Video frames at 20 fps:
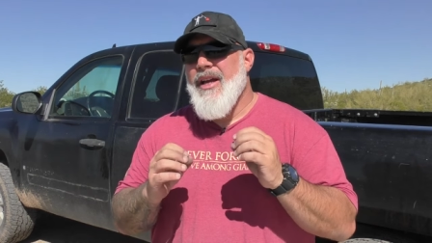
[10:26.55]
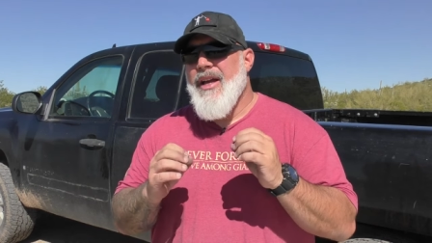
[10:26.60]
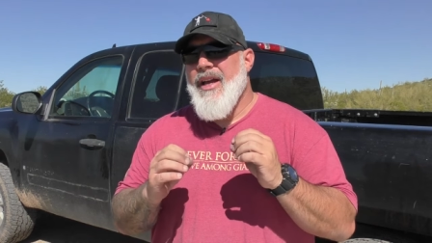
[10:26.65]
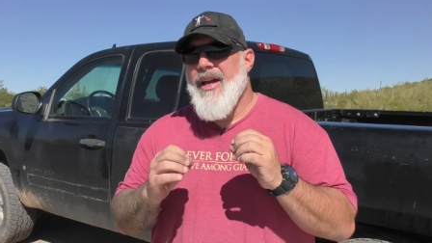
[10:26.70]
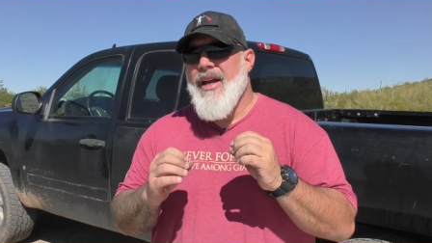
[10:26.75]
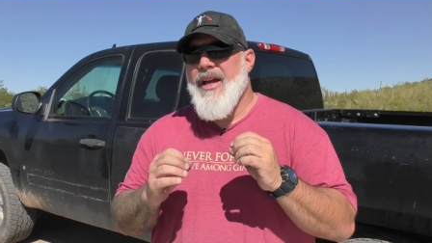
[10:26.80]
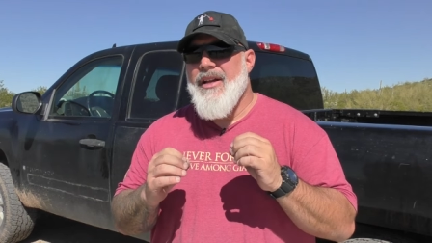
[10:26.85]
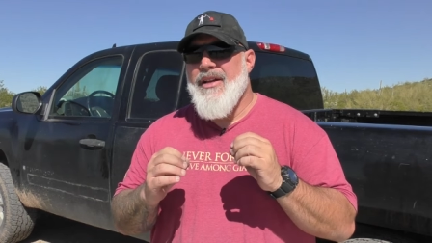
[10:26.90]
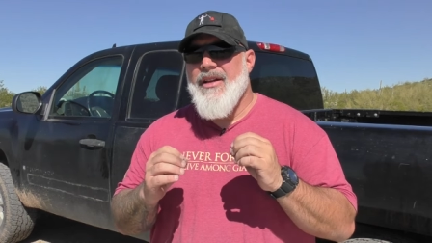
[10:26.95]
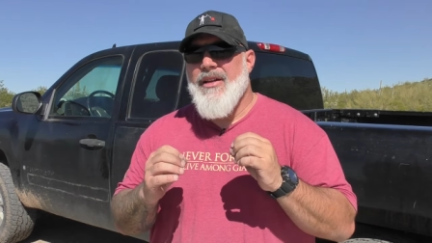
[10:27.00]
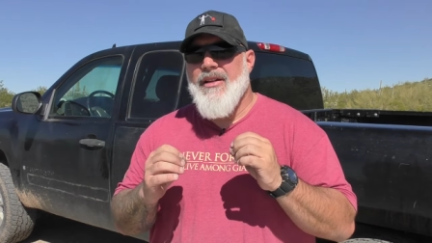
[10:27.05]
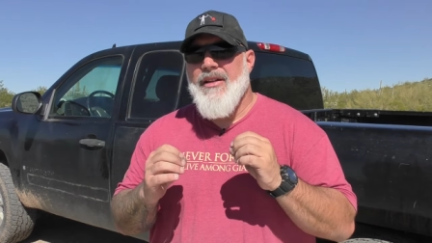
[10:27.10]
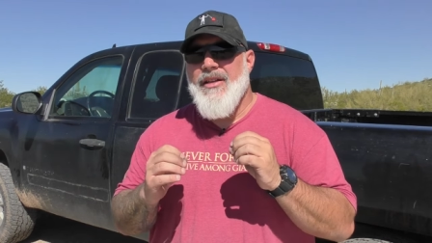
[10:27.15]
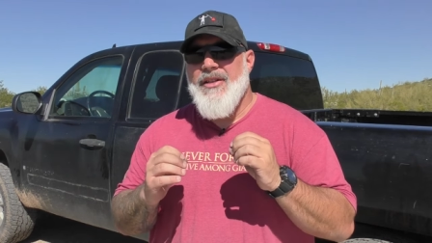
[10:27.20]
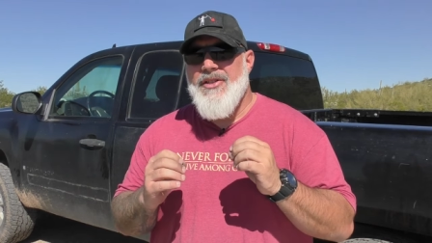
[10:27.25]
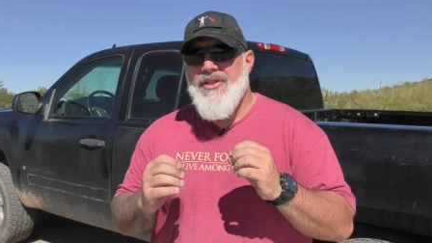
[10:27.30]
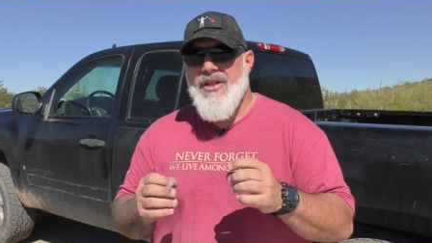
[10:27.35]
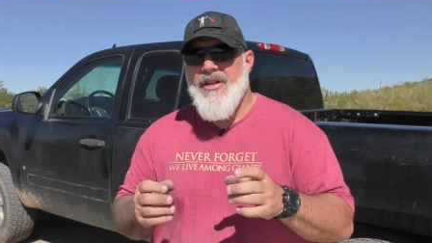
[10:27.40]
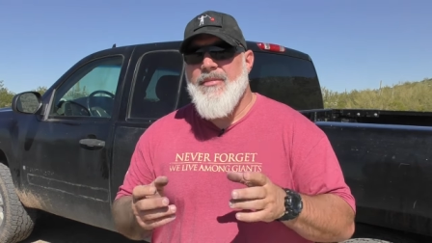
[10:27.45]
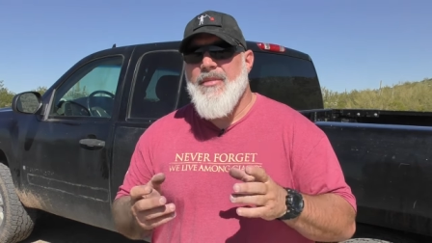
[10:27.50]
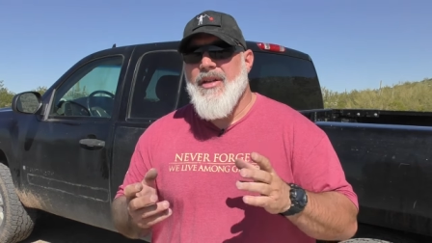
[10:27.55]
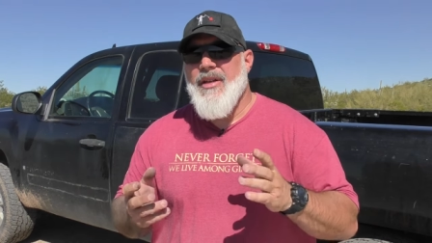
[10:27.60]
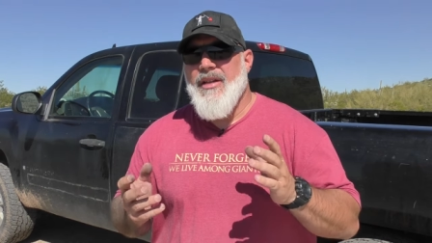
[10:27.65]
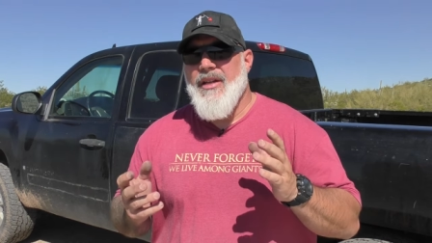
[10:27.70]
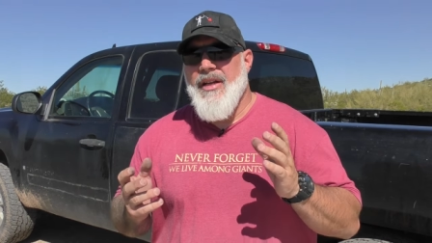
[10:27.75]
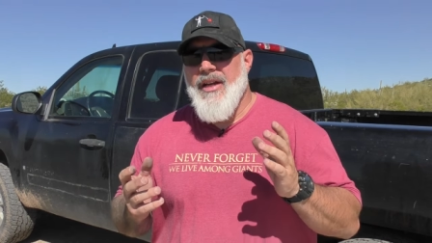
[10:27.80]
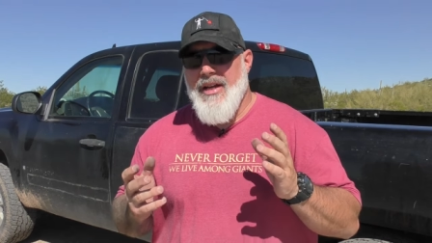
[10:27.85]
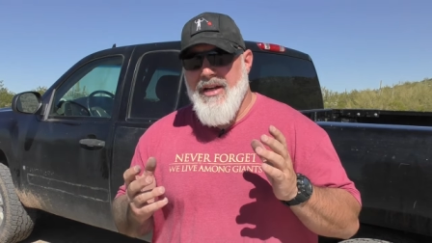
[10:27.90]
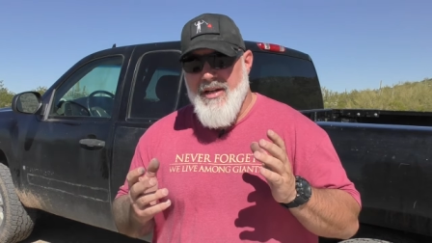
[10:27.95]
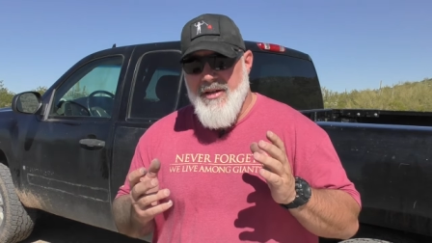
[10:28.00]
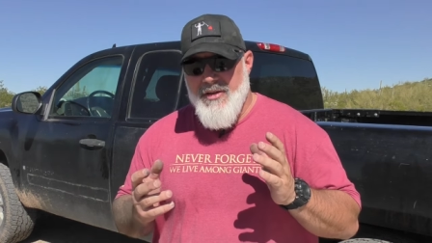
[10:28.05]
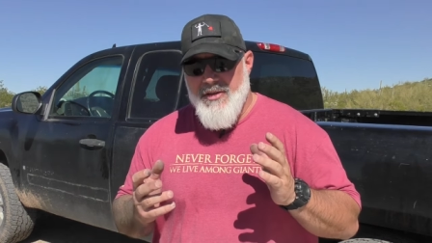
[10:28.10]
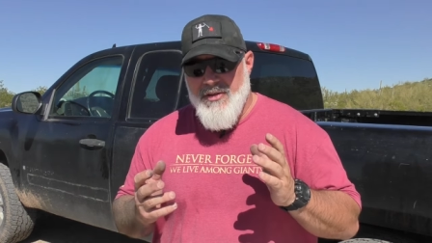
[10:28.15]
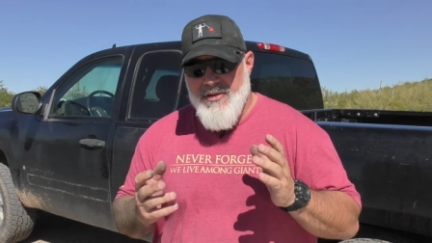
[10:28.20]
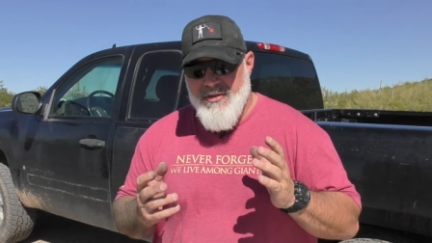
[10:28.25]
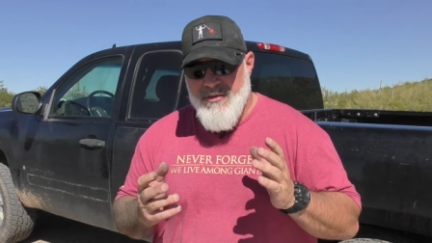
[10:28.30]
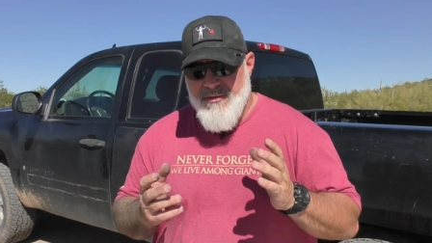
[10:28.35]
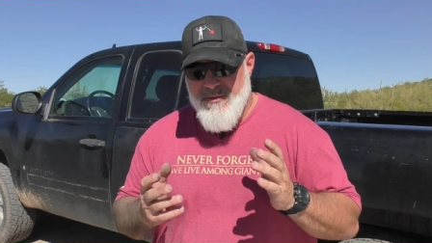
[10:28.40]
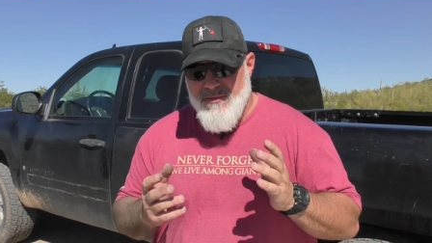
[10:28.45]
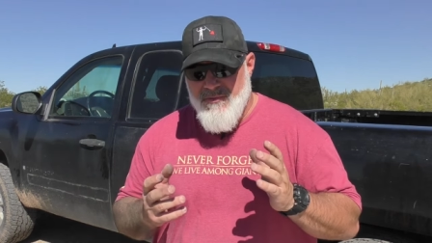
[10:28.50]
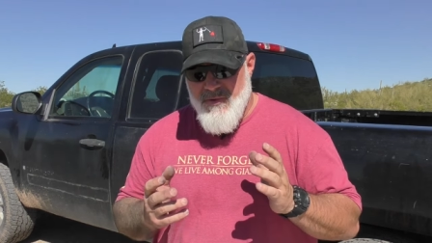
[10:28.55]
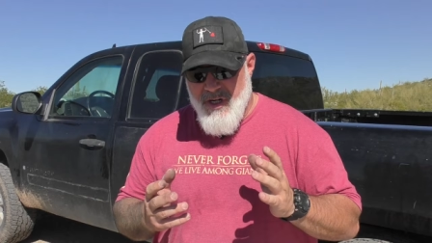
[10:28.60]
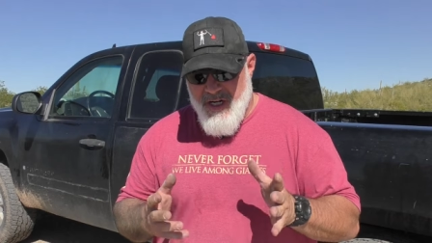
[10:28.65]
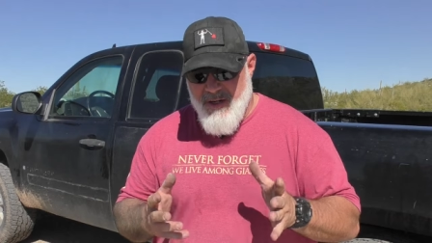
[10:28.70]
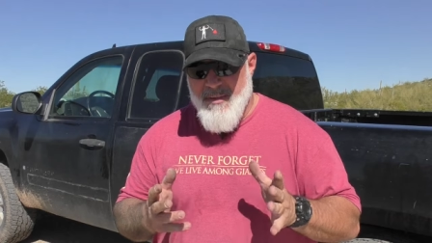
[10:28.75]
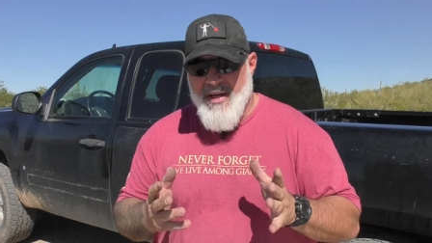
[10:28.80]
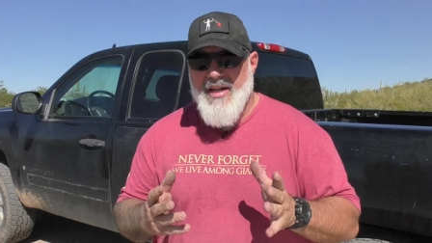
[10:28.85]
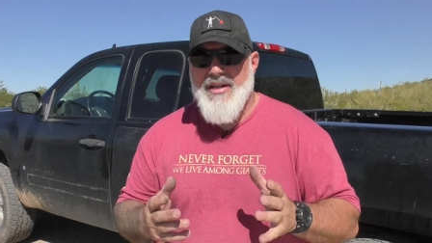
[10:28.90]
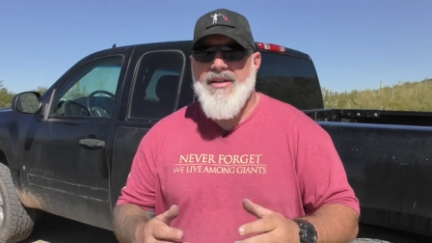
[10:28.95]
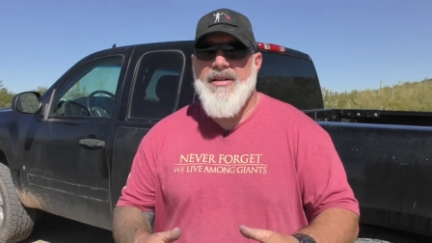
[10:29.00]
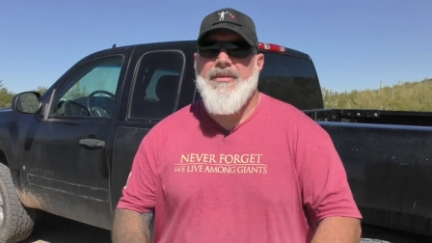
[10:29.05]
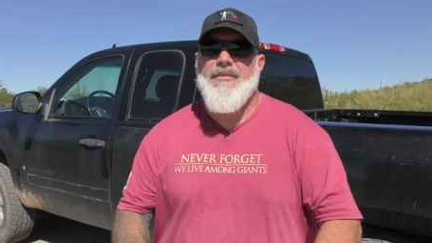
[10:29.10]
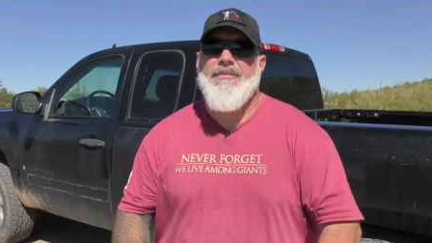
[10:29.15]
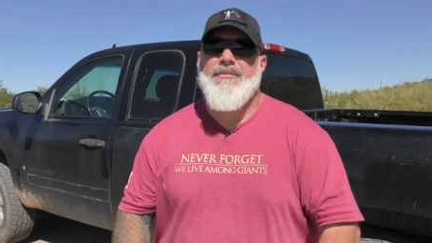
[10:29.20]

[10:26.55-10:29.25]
and legitimately recommend.